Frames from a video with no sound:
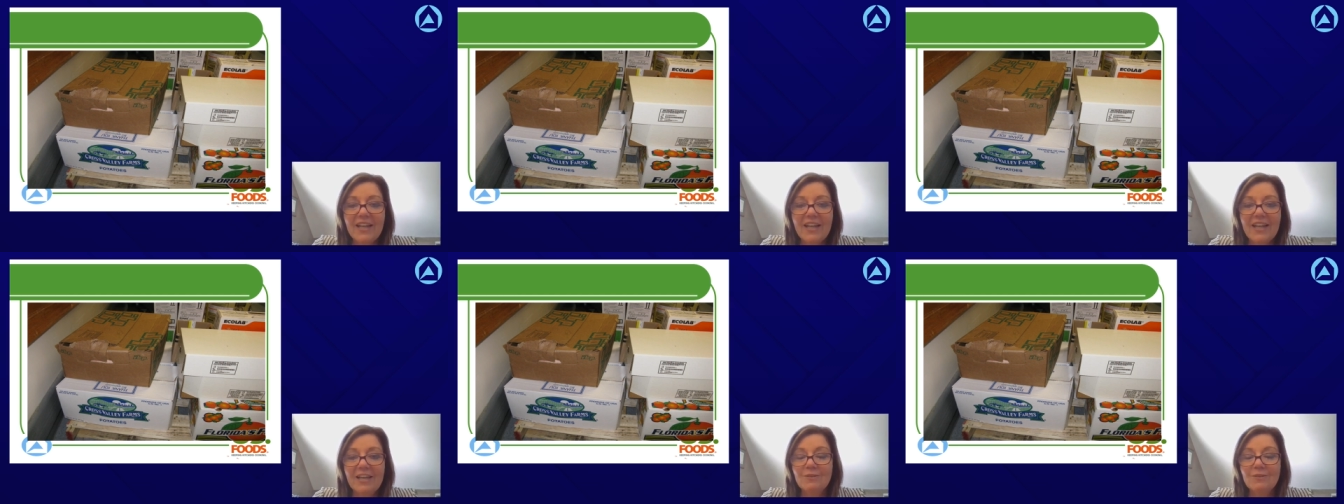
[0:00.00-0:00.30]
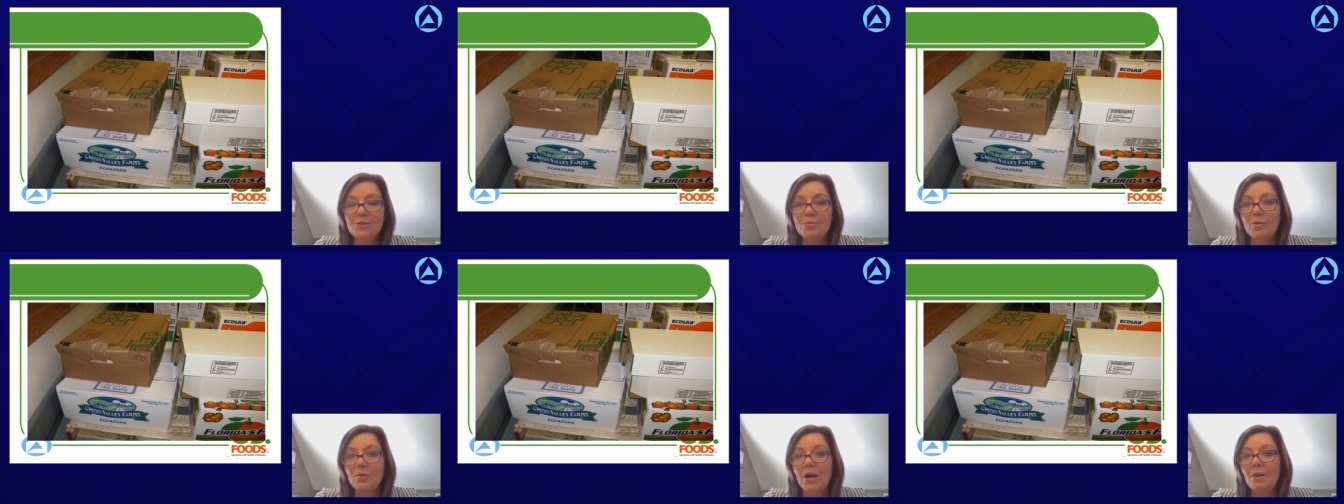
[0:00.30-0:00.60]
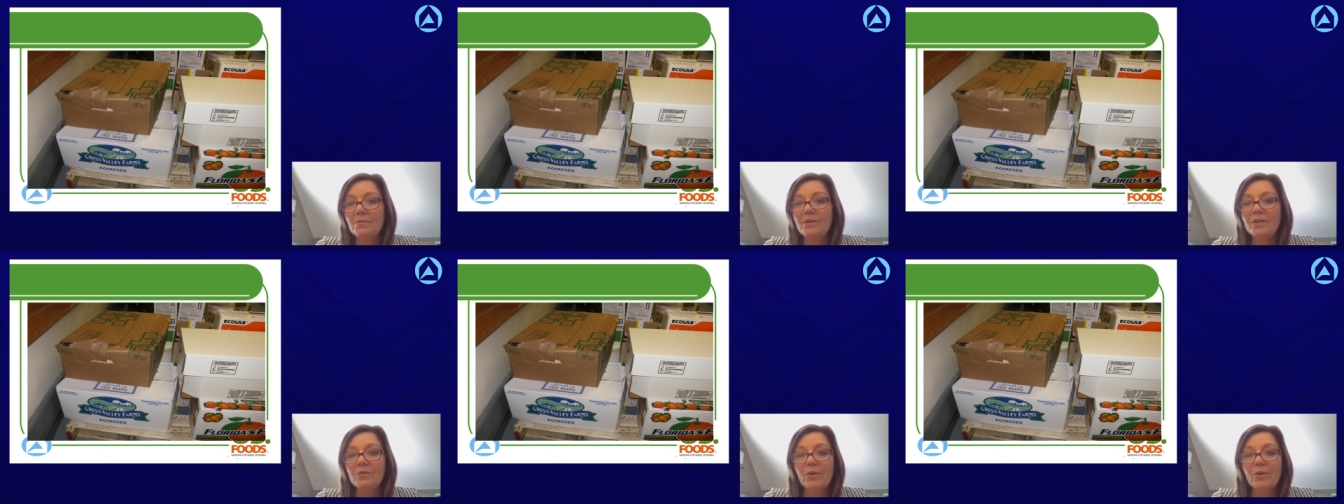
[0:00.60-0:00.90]
He was
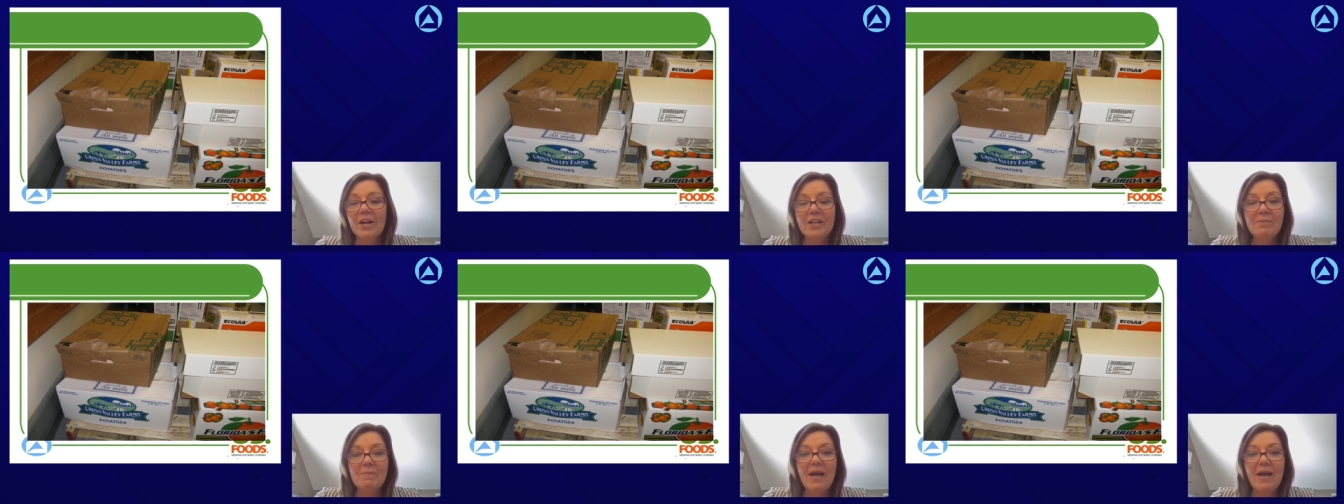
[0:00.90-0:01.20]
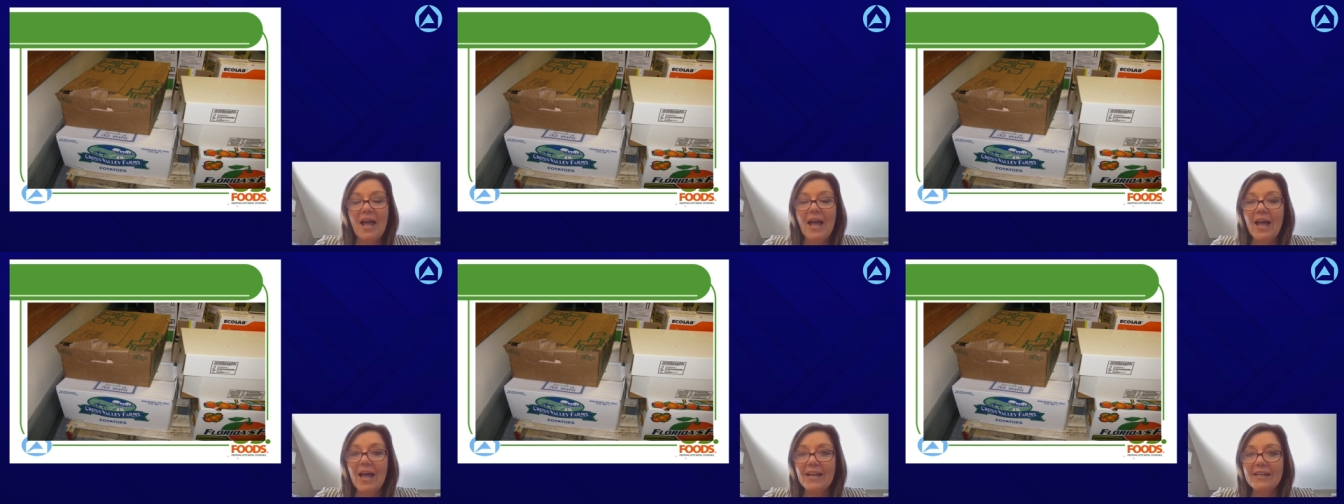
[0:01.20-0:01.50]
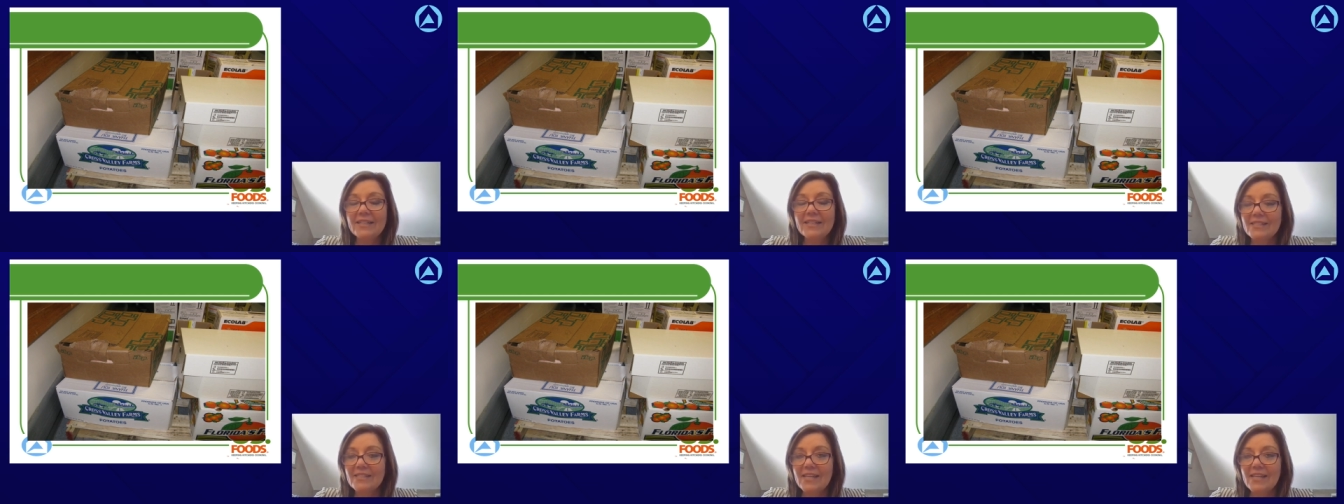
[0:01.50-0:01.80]
probably running
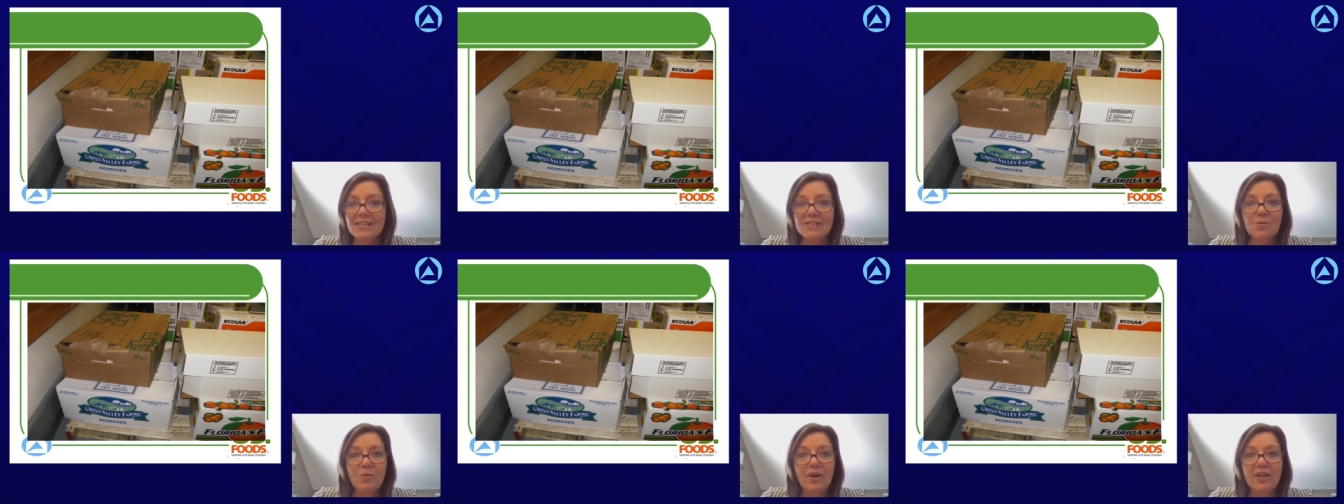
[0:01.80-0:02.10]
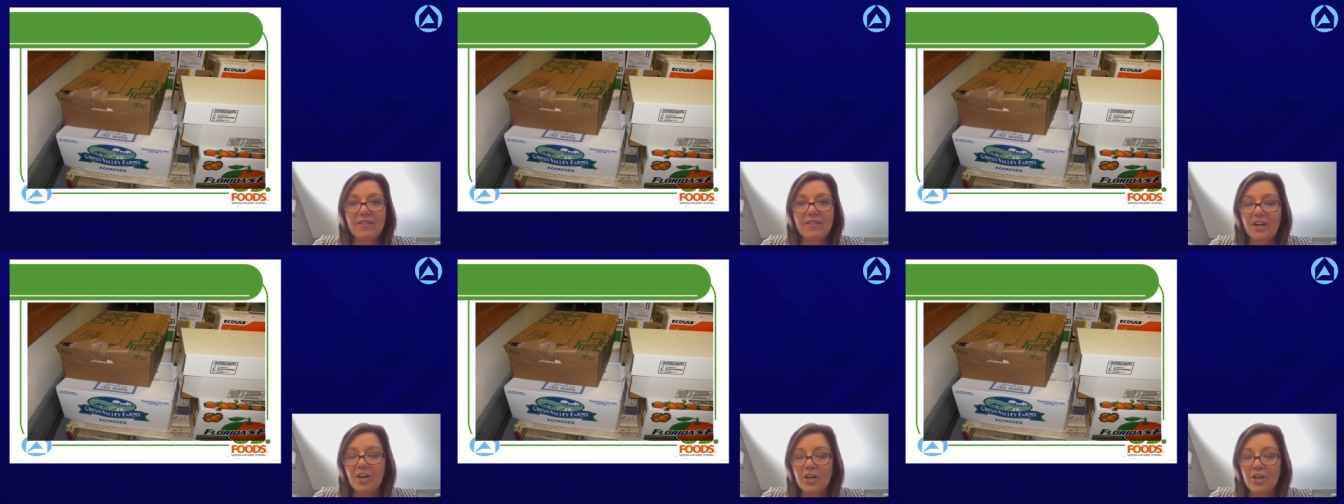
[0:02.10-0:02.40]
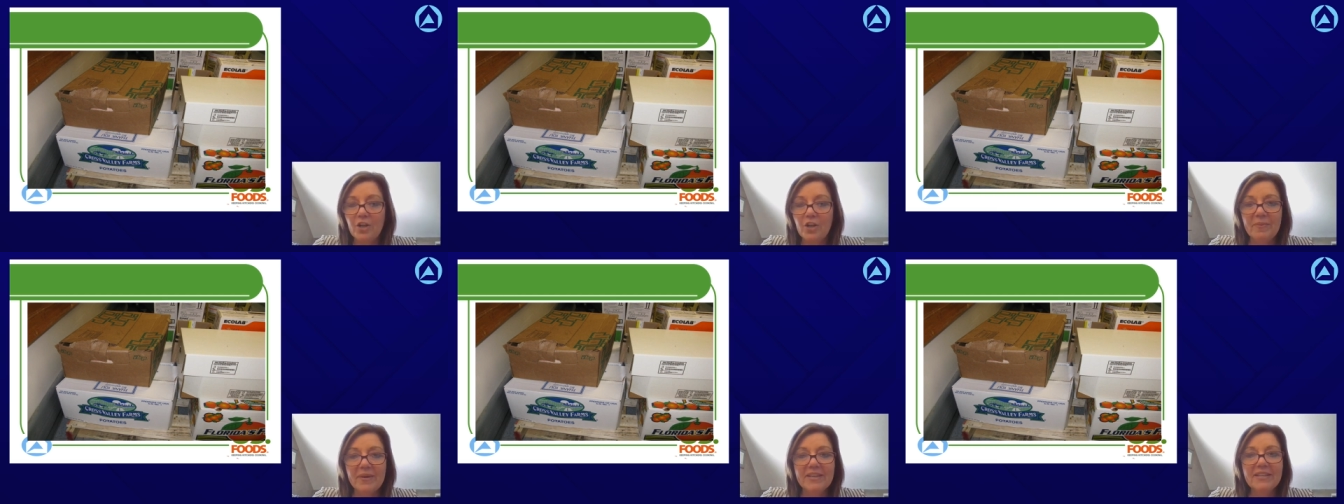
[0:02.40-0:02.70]
behind, because guess what? They're
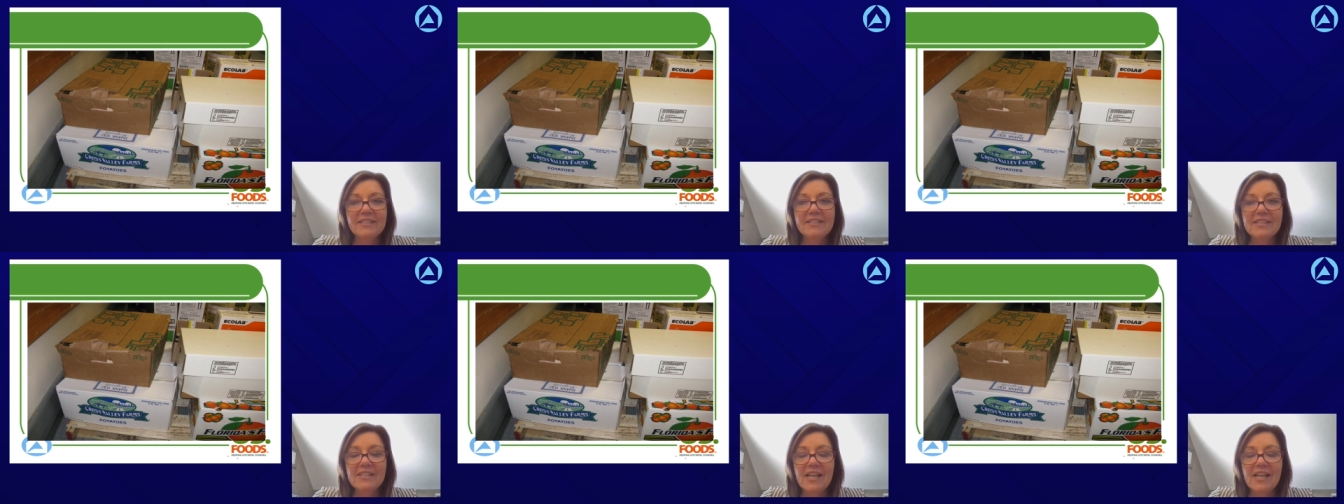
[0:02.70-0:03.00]
human.